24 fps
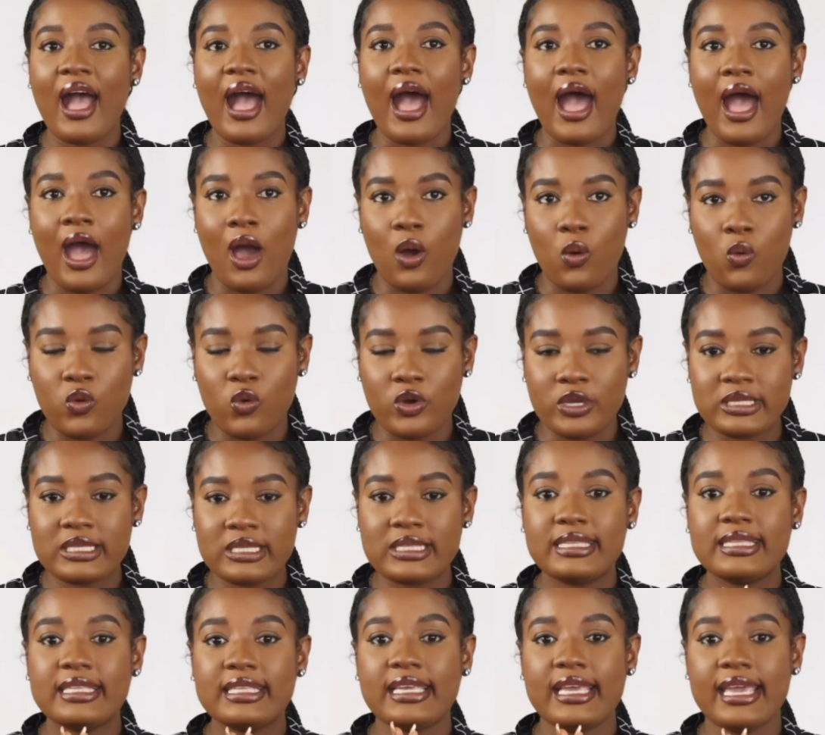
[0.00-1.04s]
I was
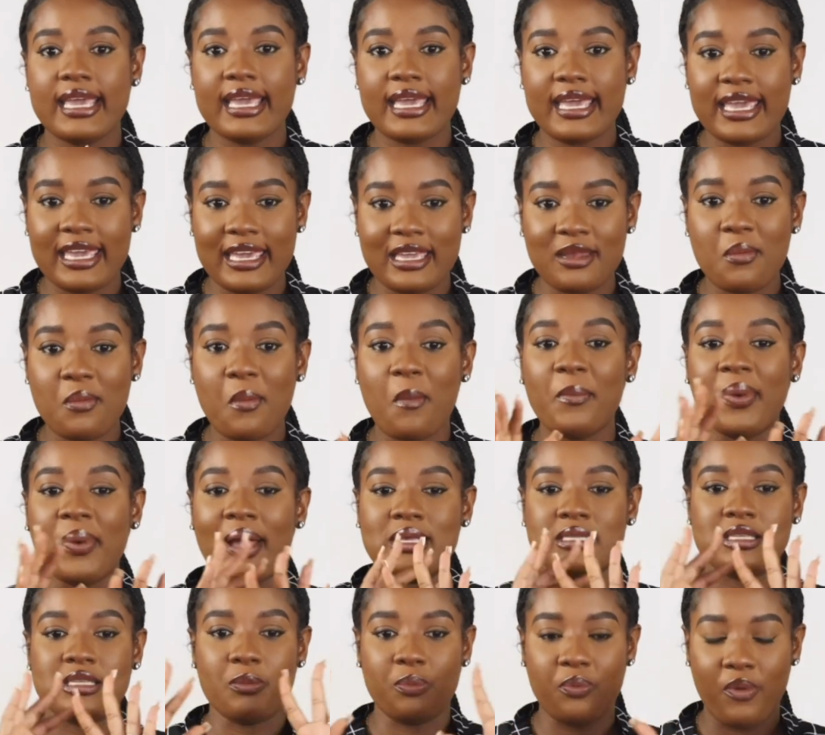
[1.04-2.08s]
taken
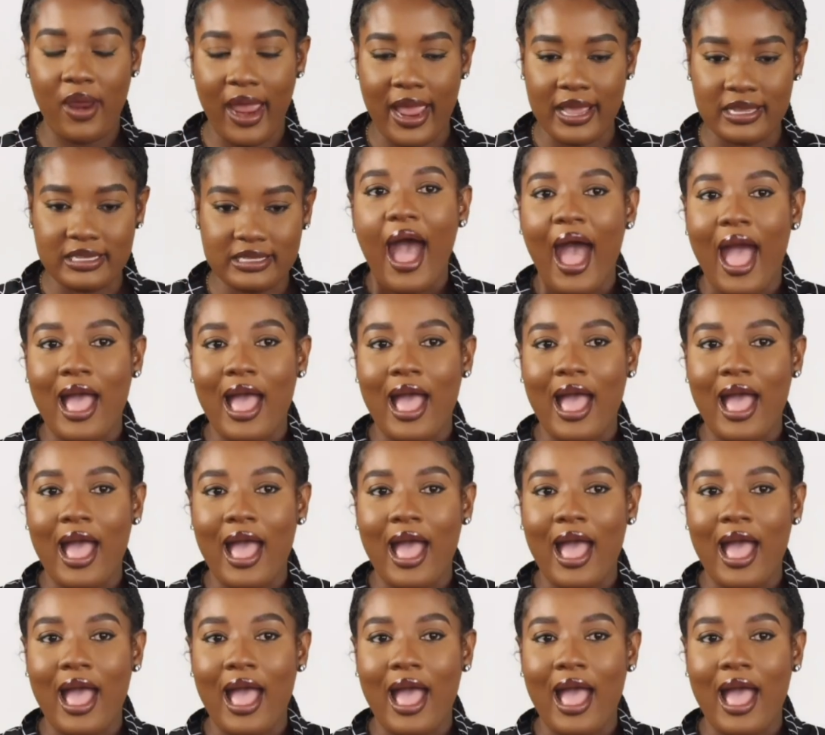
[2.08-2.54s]
by surprise.